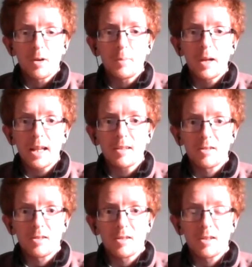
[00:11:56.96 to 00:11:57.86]

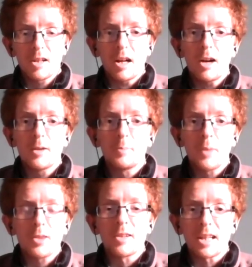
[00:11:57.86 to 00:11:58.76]
police
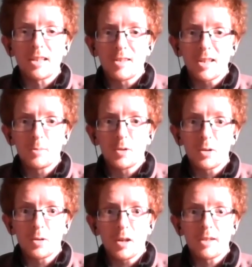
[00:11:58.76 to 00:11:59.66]
unbonding team to
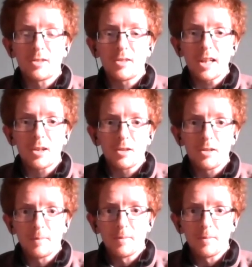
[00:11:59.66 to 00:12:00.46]
unstick us.